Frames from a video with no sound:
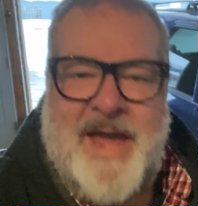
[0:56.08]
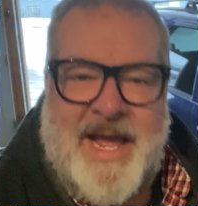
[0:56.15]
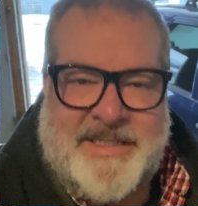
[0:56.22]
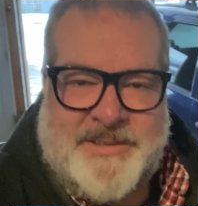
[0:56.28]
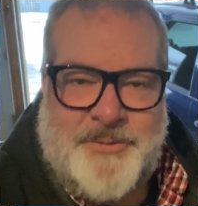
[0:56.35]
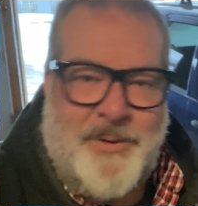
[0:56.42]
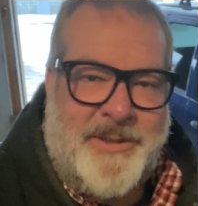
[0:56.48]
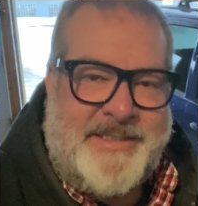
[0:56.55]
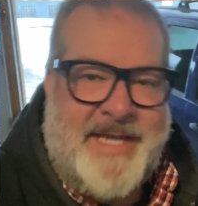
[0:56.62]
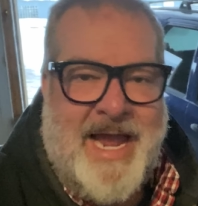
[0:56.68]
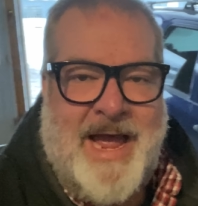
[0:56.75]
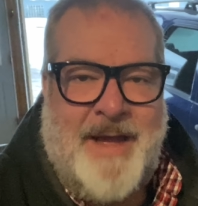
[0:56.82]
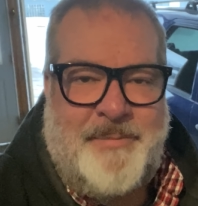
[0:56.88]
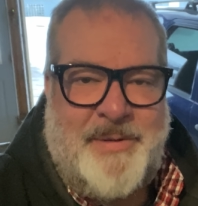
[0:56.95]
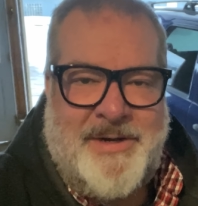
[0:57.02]
that's what's
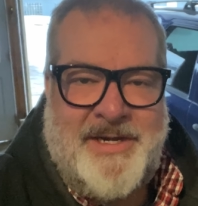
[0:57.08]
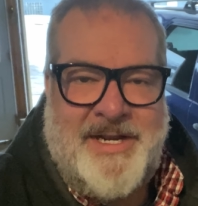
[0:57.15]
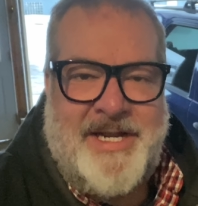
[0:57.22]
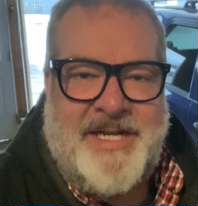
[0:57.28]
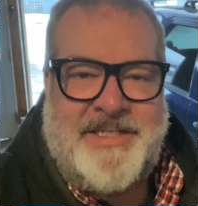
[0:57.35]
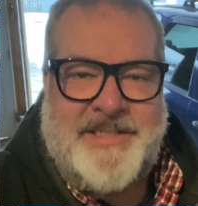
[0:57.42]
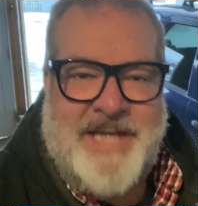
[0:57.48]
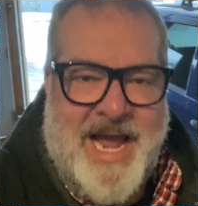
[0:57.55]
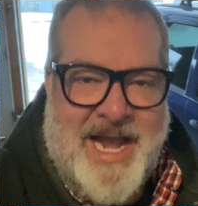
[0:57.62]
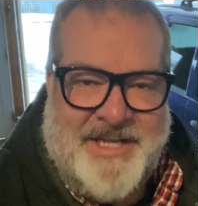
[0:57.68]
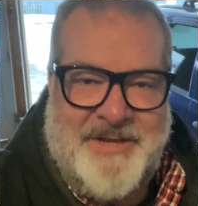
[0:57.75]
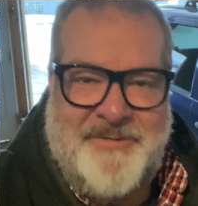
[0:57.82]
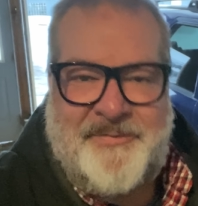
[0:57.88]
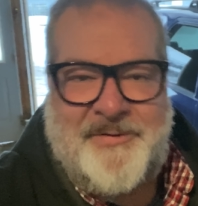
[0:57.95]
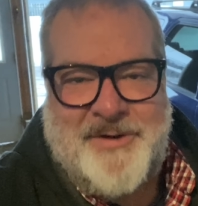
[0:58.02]
happened
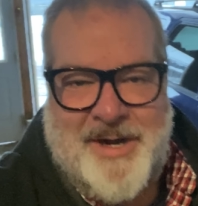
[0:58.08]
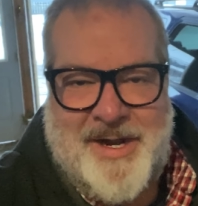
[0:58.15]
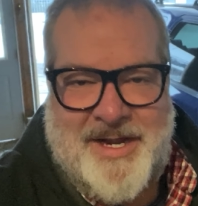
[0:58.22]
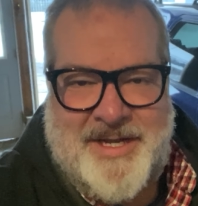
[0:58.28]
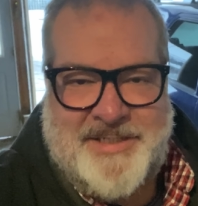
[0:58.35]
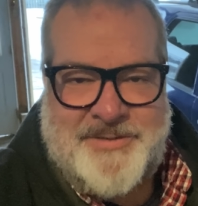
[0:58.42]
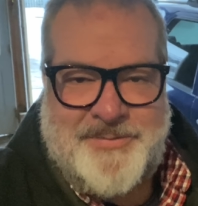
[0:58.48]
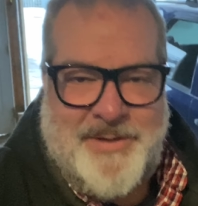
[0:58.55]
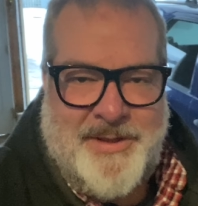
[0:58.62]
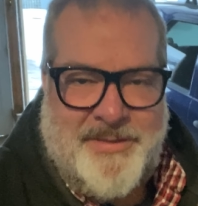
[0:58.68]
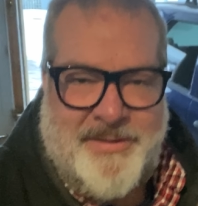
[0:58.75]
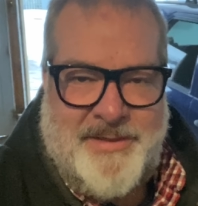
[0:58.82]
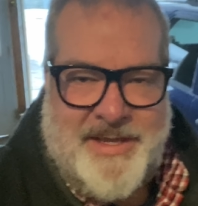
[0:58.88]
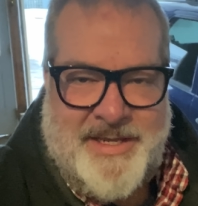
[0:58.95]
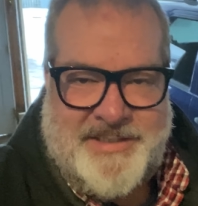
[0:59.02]
exactly for us
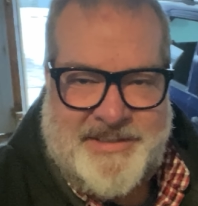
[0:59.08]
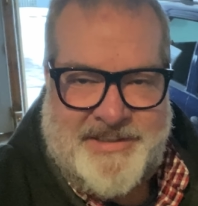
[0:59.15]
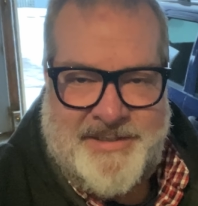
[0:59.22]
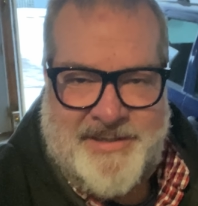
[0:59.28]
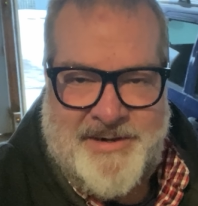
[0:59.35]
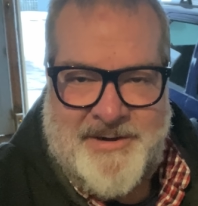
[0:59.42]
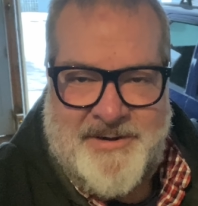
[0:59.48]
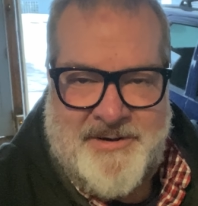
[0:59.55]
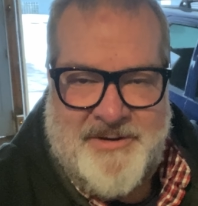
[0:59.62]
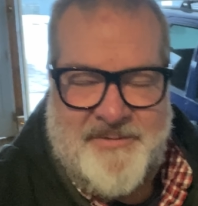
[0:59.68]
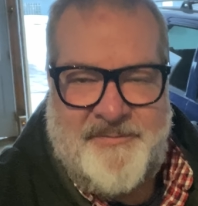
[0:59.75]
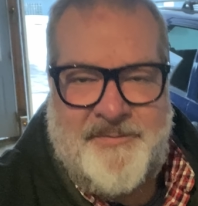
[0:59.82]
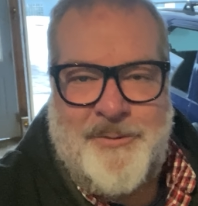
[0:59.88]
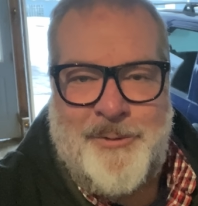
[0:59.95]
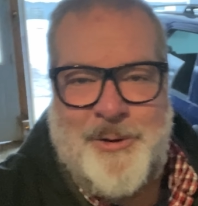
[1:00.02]
with this
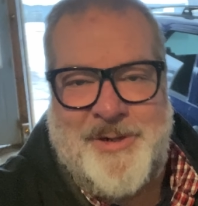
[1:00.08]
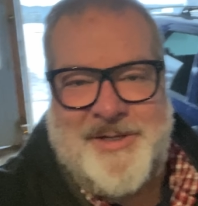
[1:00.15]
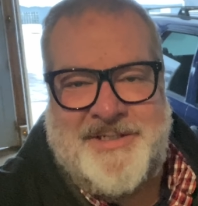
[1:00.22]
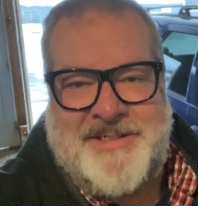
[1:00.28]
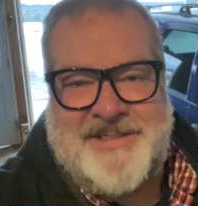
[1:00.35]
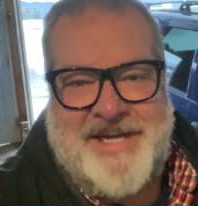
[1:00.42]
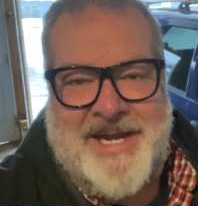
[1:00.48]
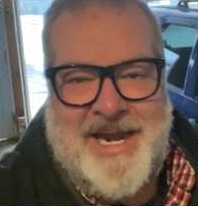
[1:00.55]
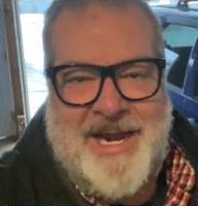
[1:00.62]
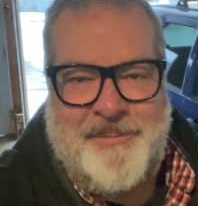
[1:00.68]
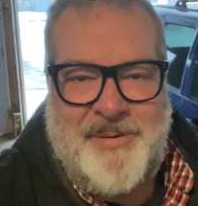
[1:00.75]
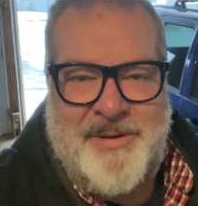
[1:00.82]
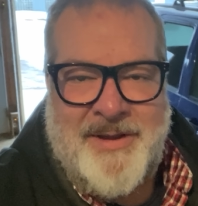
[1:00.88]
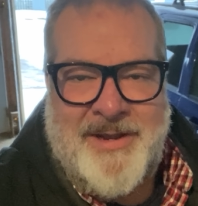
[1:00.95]
Ford Escape.